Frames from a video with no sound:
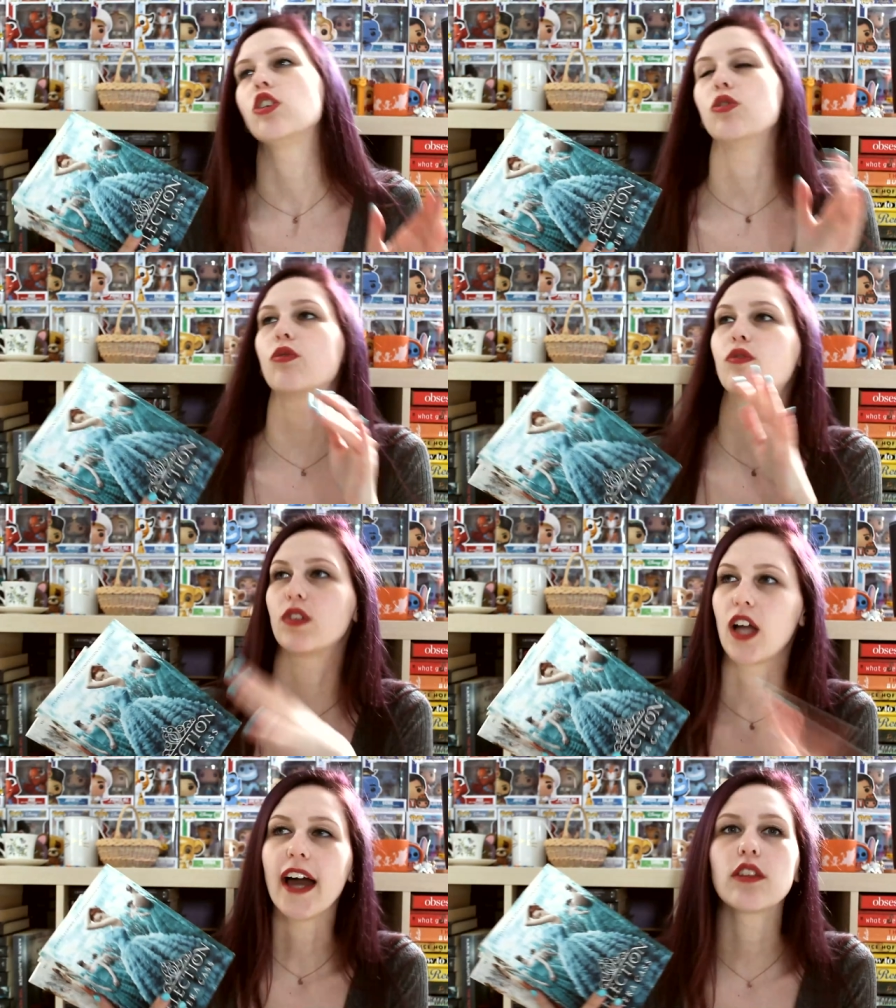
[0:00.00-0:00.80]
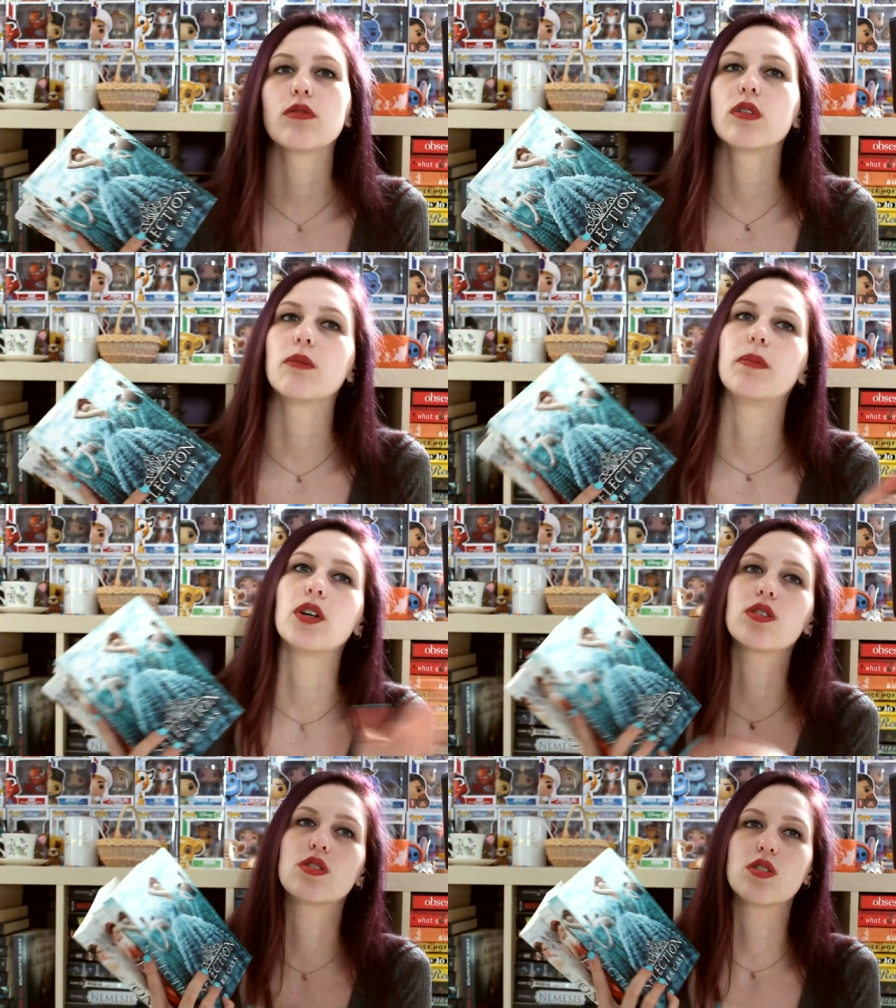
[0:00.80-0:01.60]
you fly through the
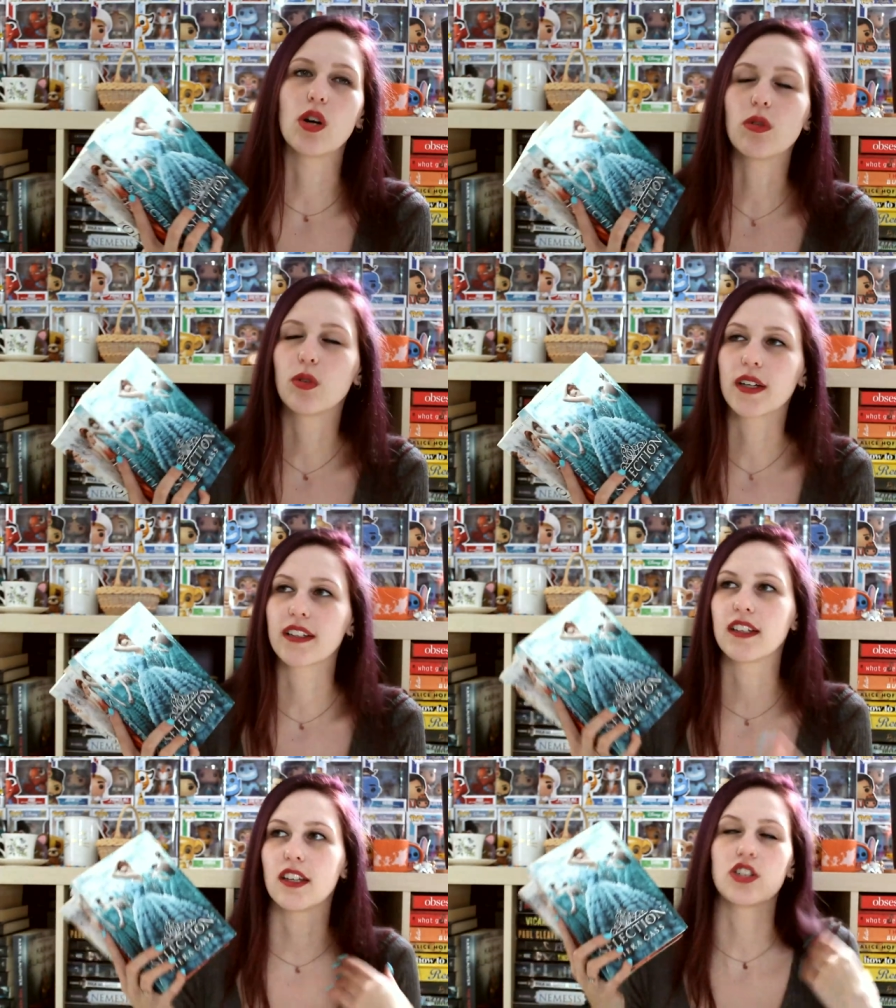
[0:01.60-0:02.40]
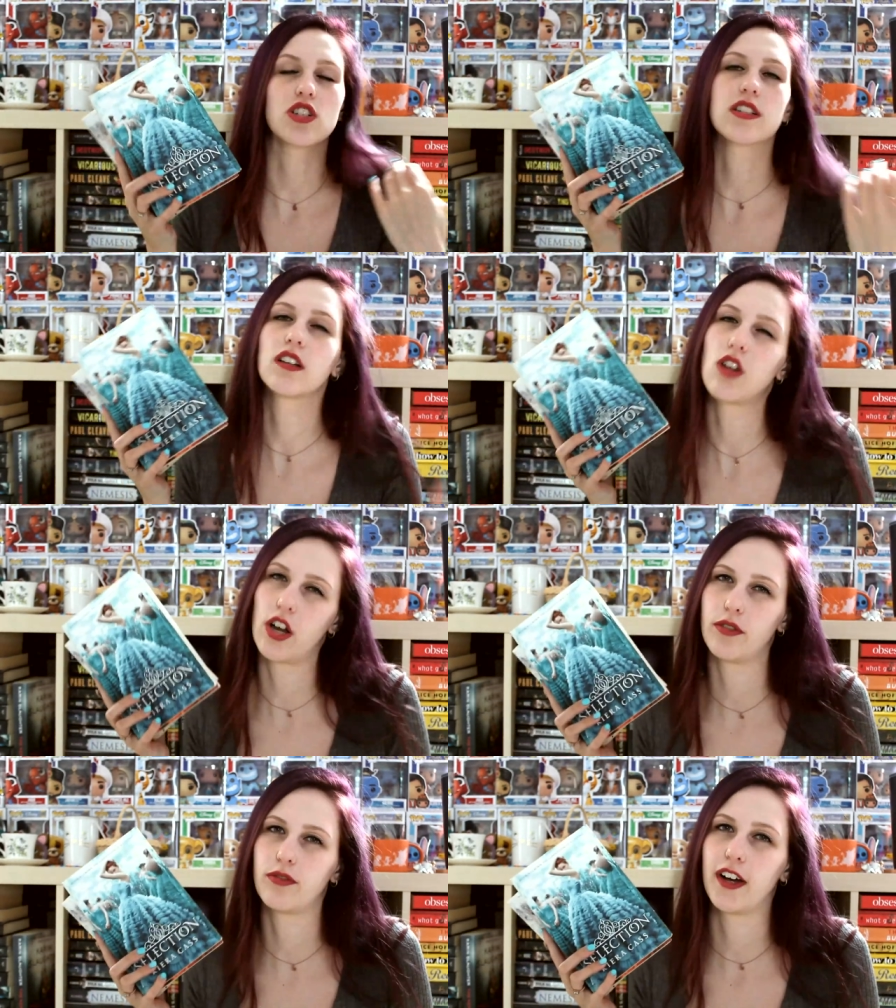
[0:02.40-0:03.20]
books so quickly they're just a
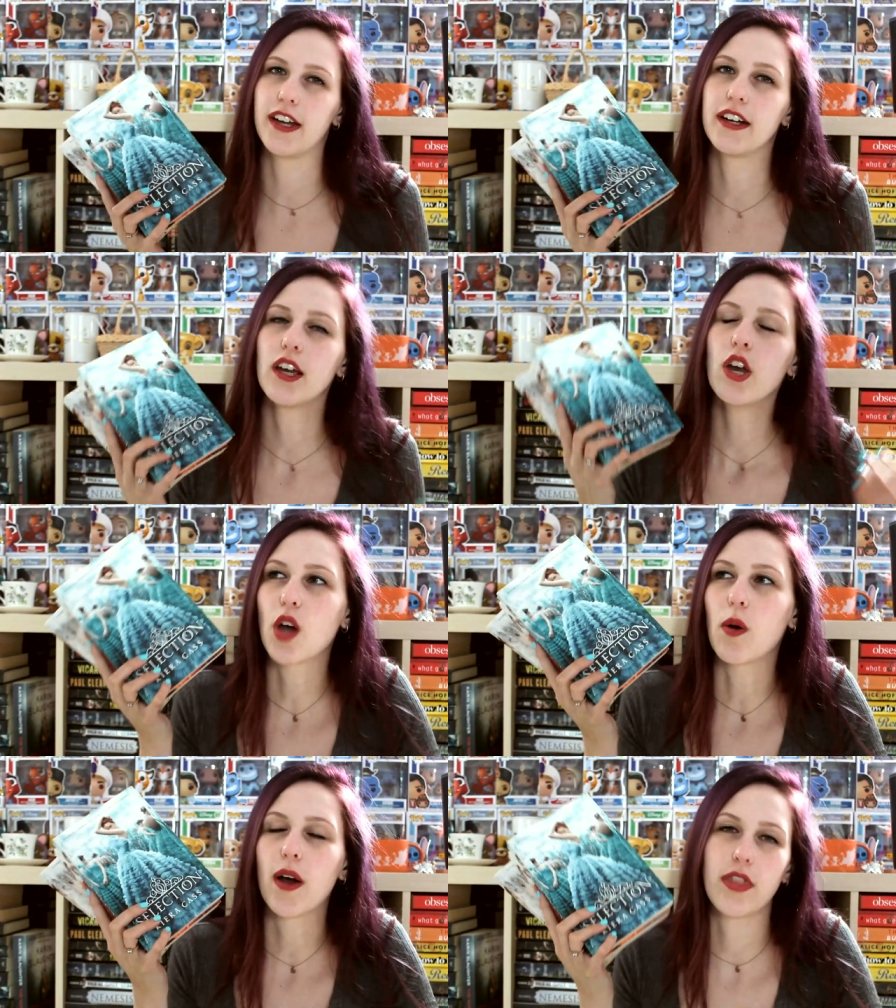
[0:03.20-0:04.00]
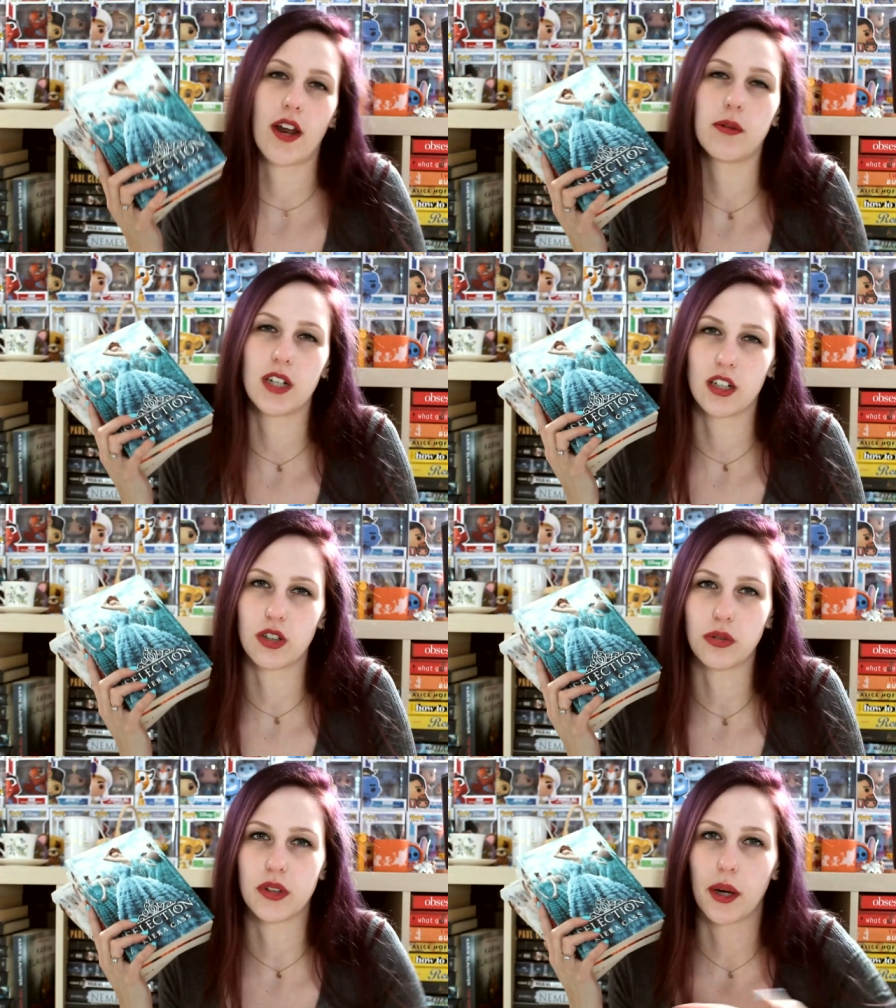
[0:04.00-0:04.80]
lot of fun so I thought I would
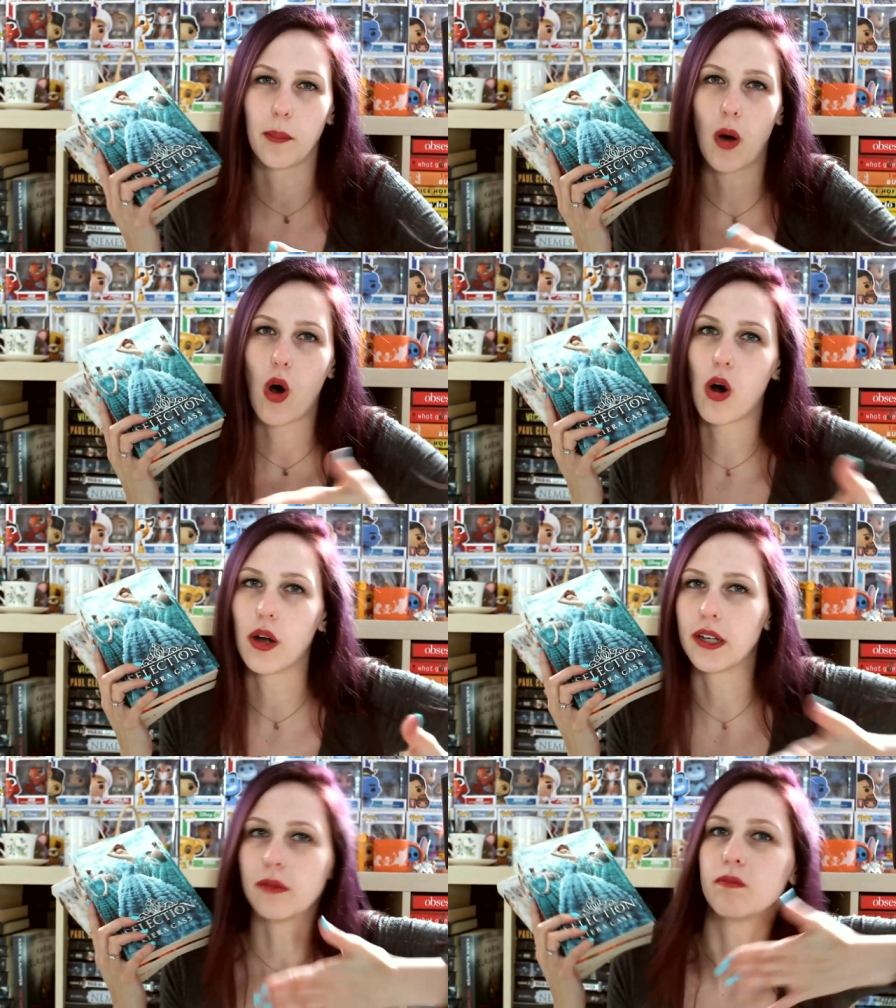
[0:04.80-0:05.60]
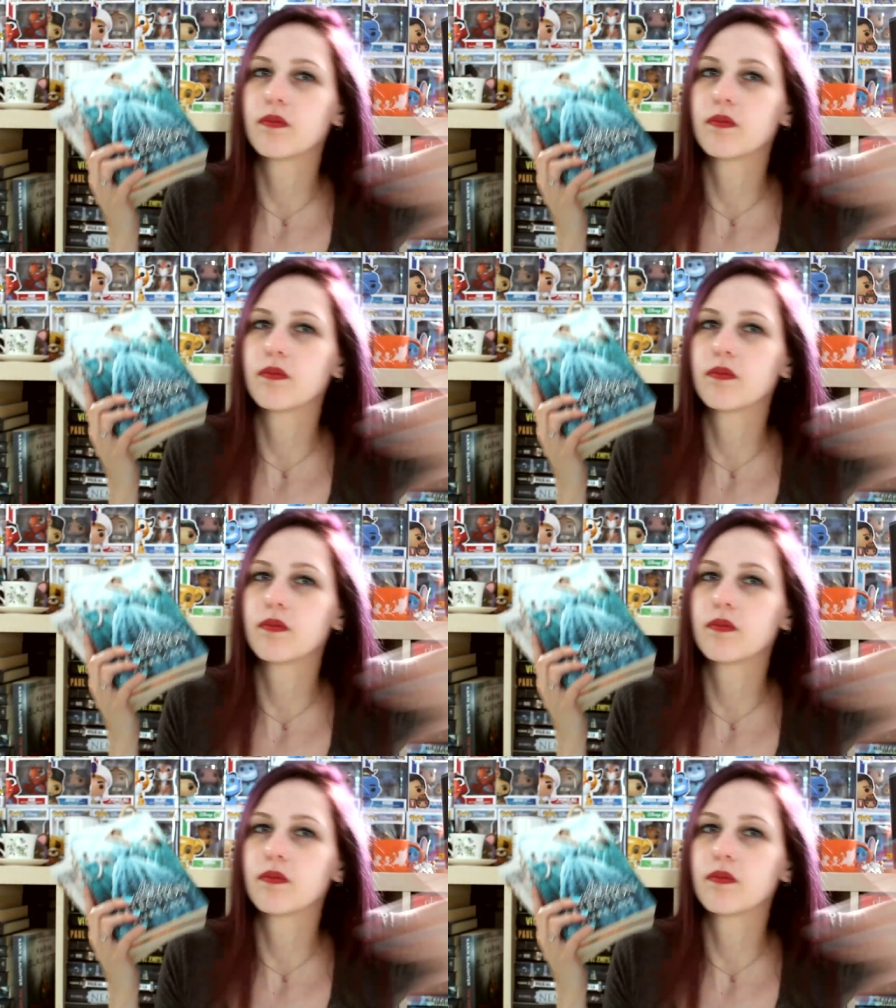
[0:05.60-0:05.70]
include them on